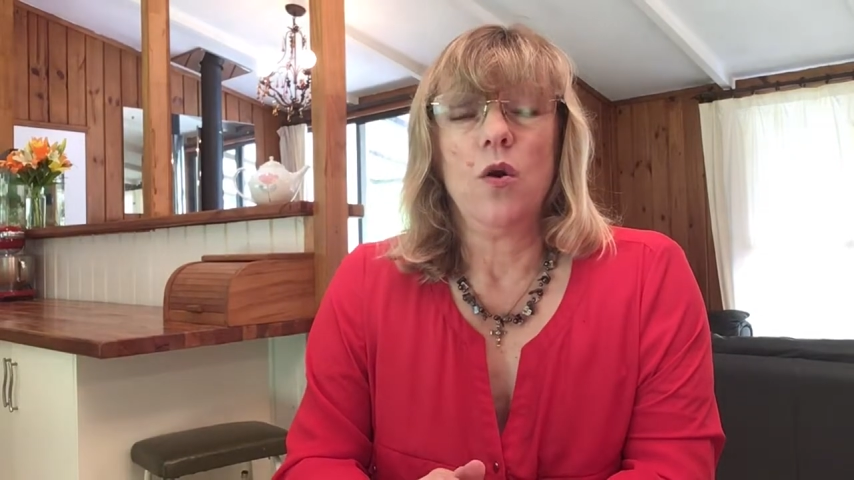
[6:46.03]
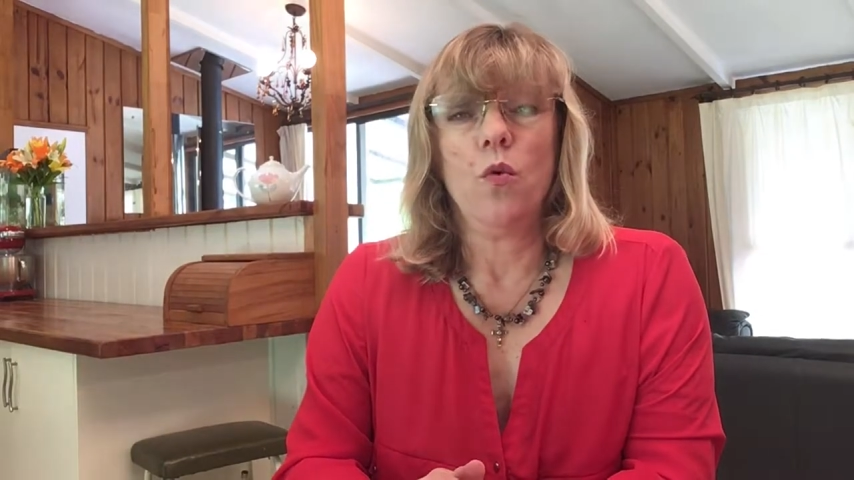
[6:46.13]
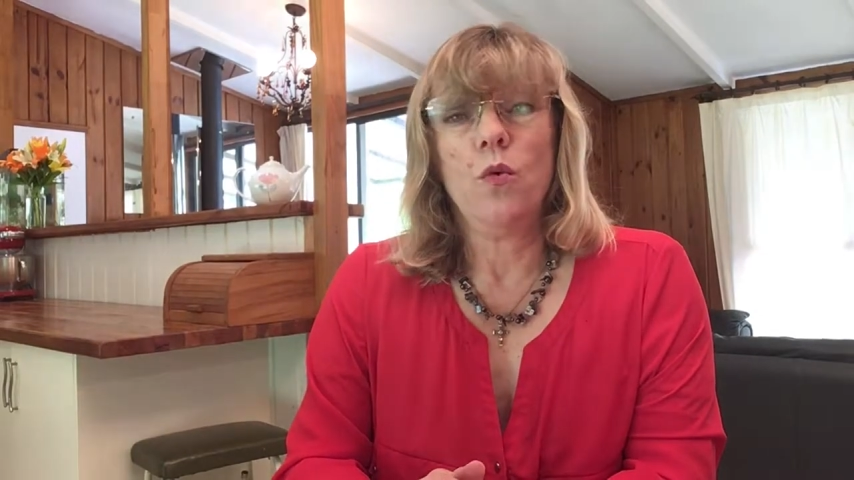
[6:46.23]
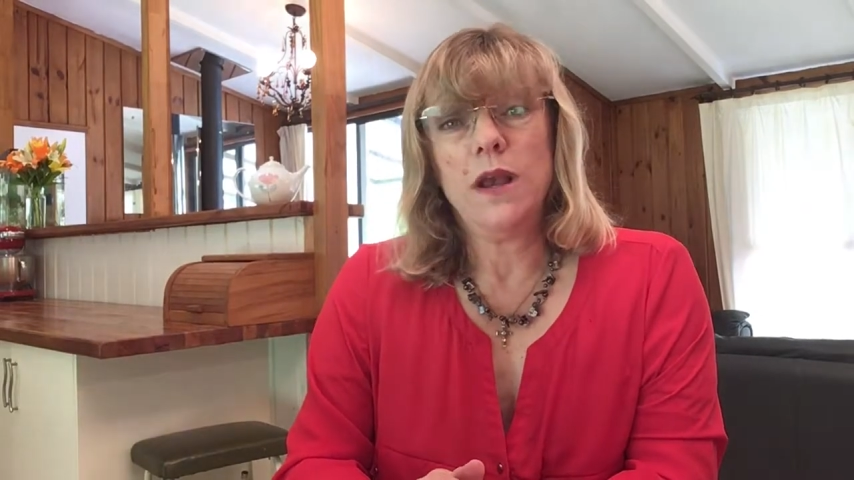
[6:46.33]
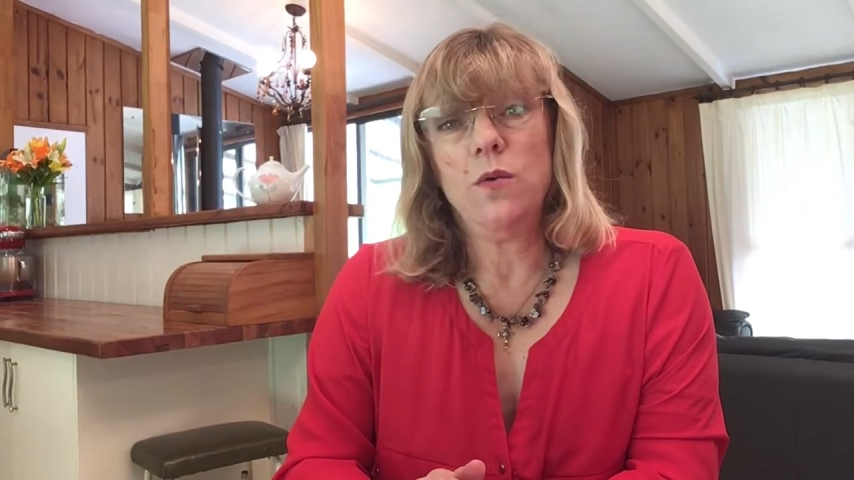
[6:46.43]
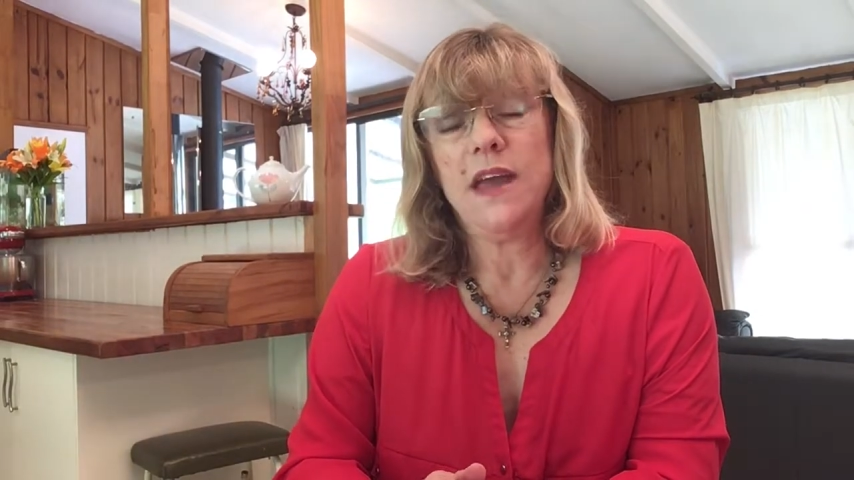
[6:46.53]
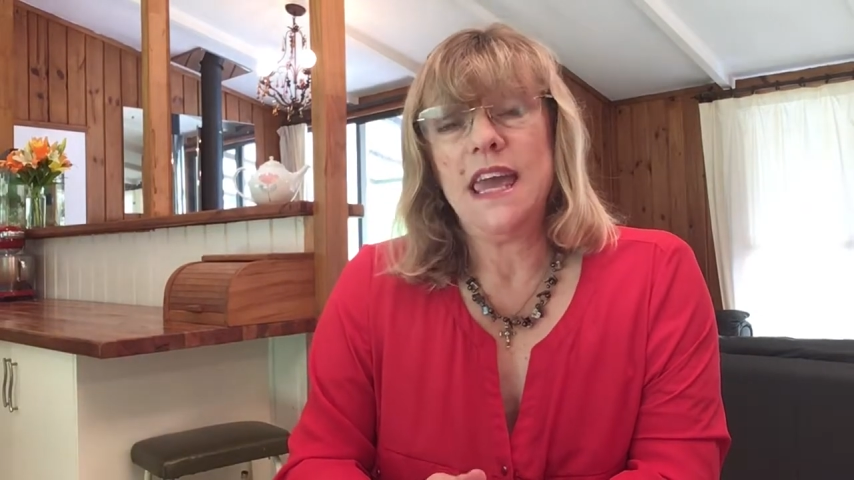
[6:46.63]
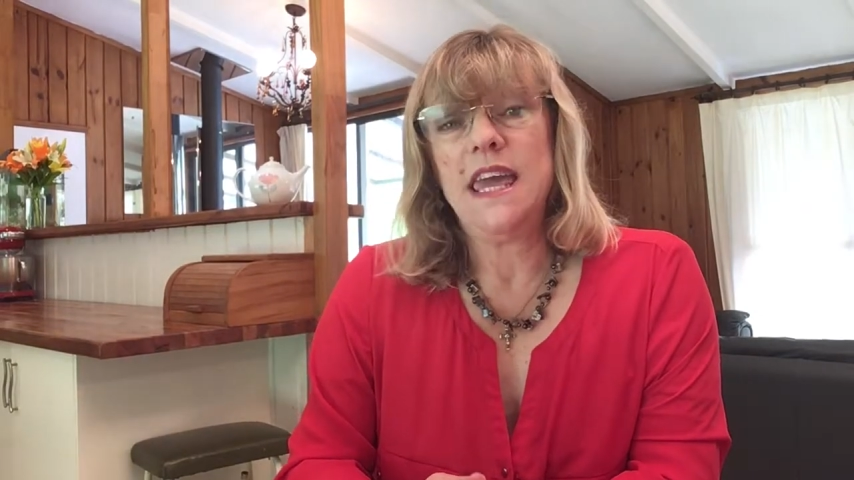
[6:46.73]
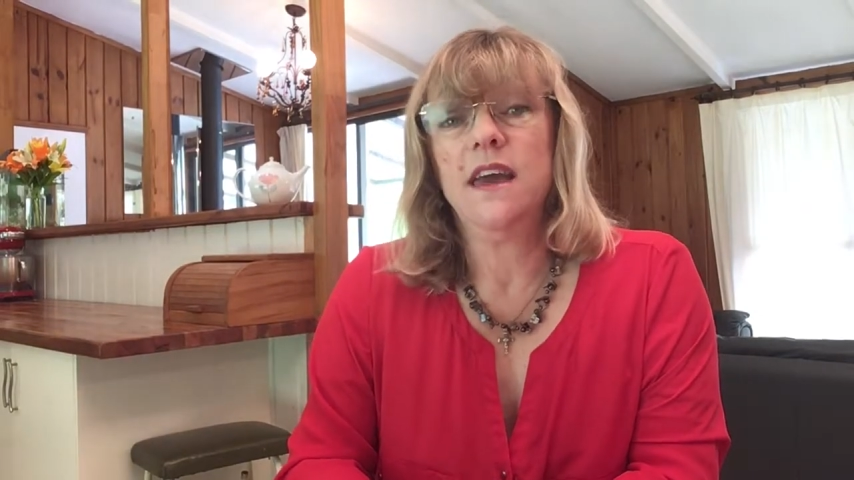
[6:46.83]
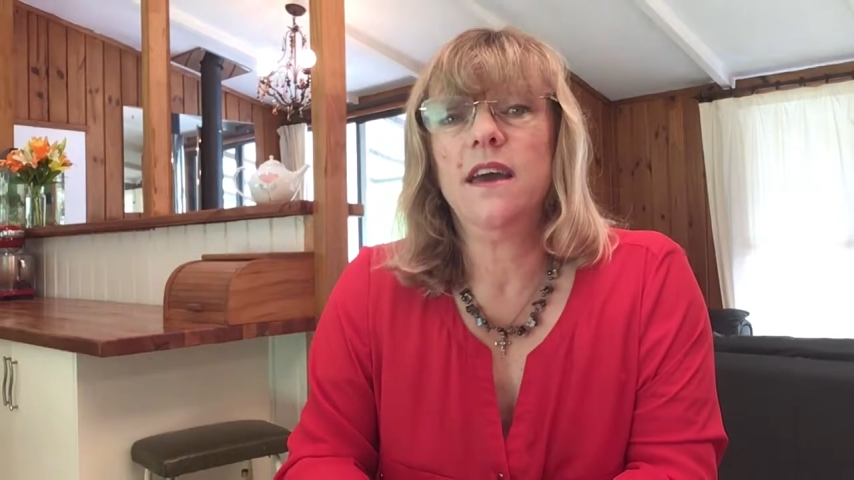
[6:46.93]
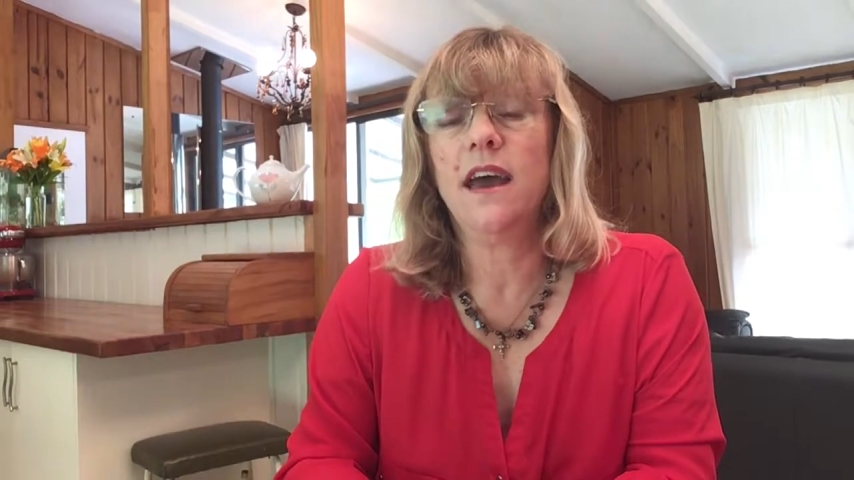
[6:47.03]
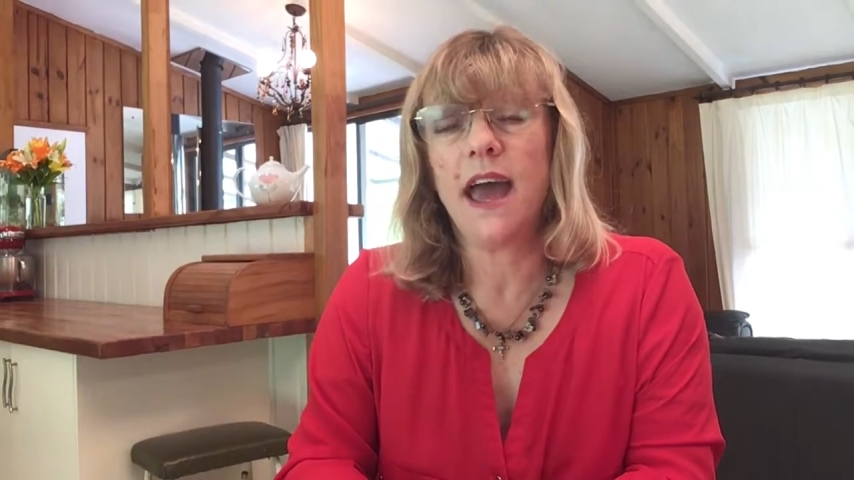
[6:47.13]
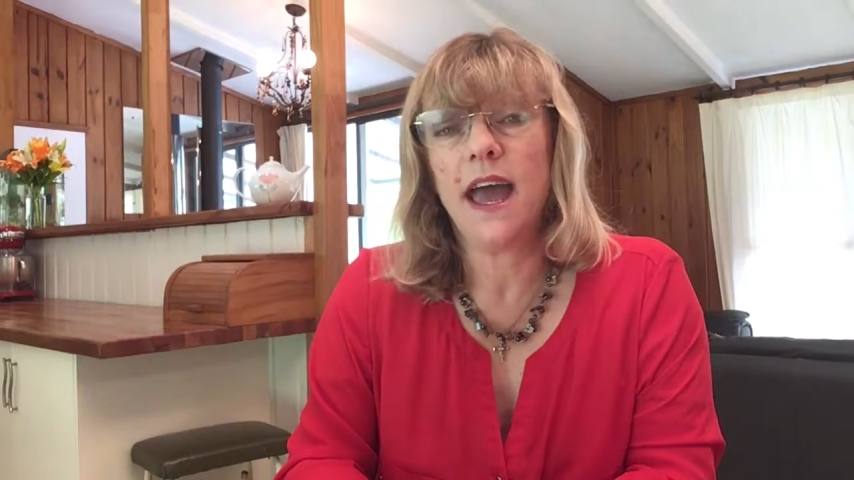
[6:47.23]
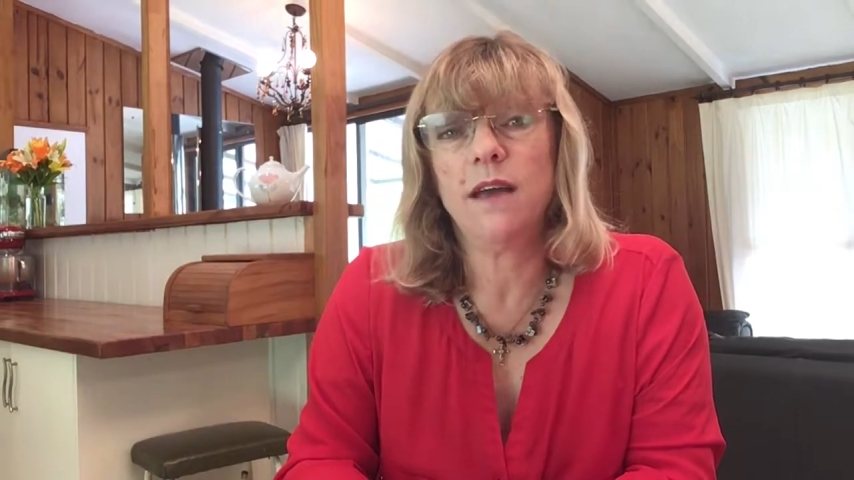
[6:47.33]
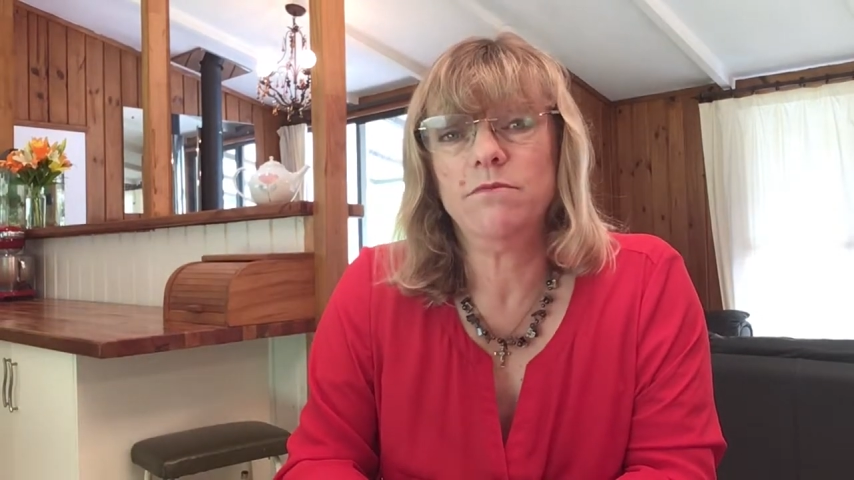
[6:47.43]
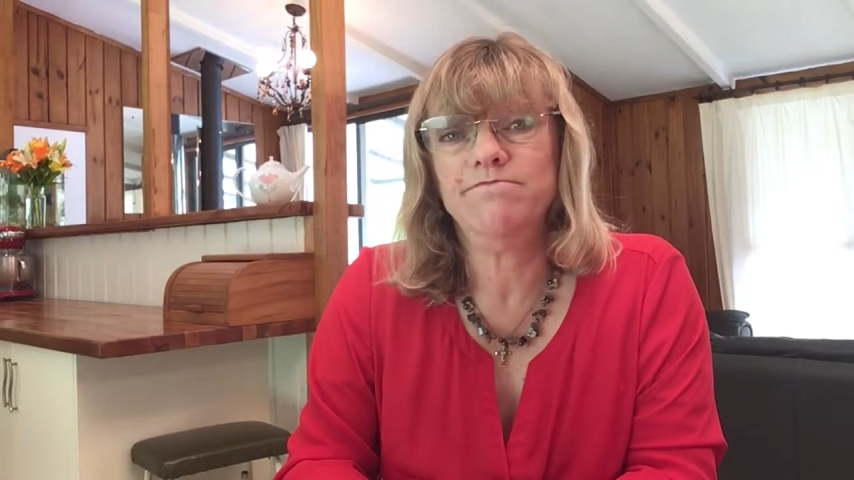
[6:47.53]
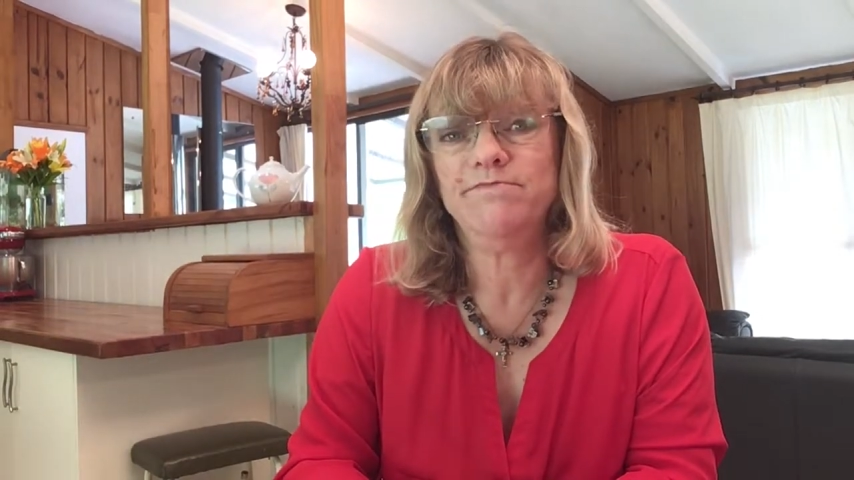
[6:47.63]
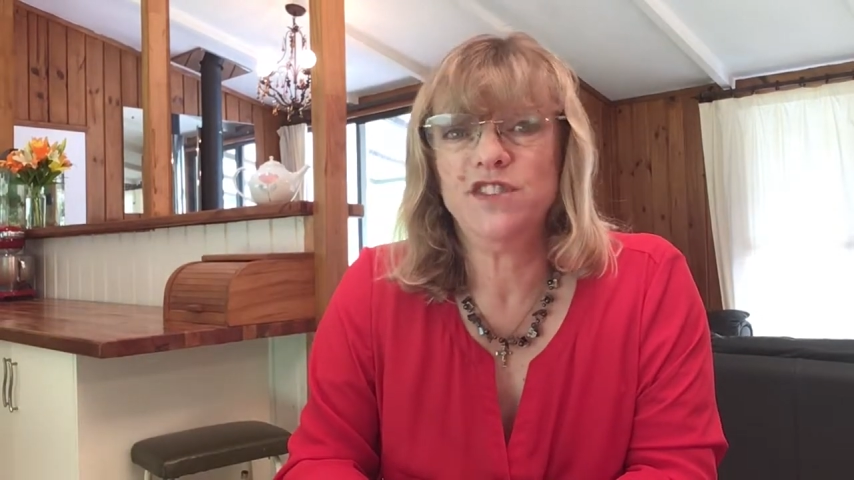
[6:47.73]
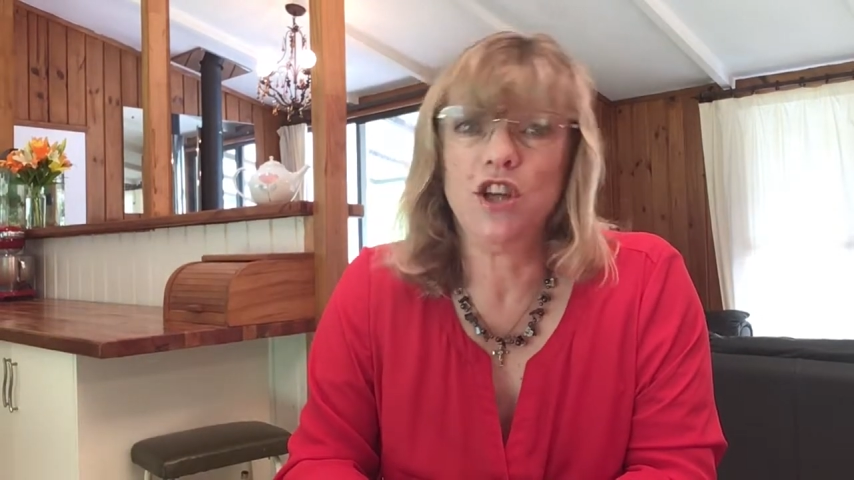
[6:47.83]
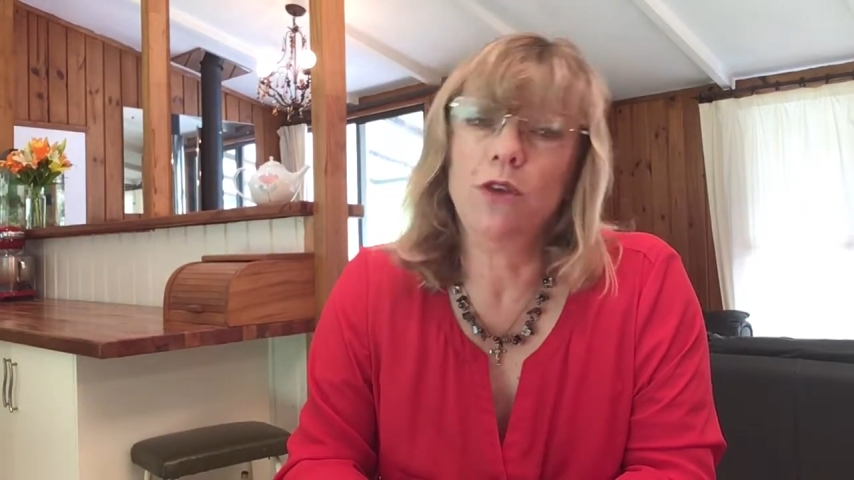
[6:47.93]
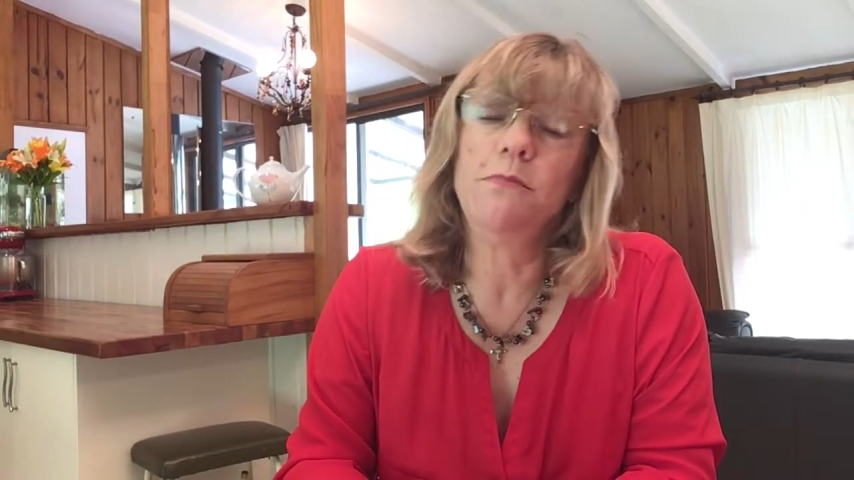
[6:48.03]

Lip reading: when we don't